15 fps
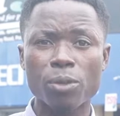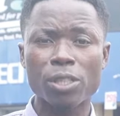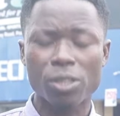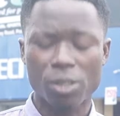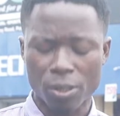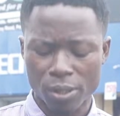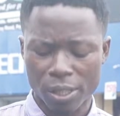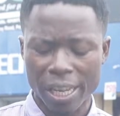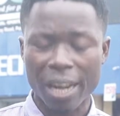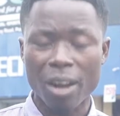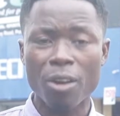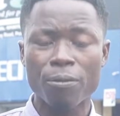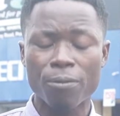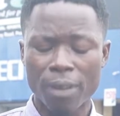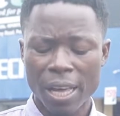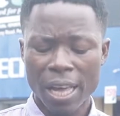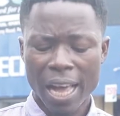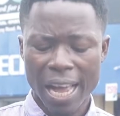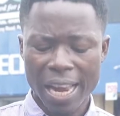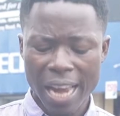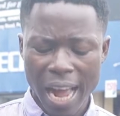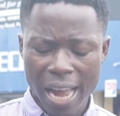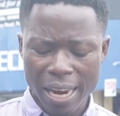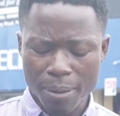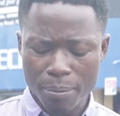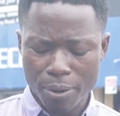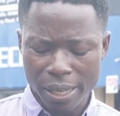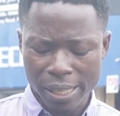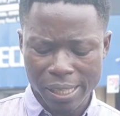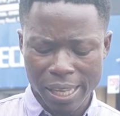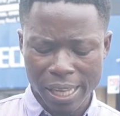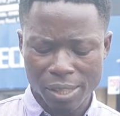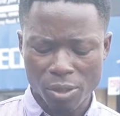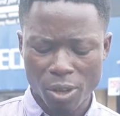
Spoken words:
will soon take off in Anambra State.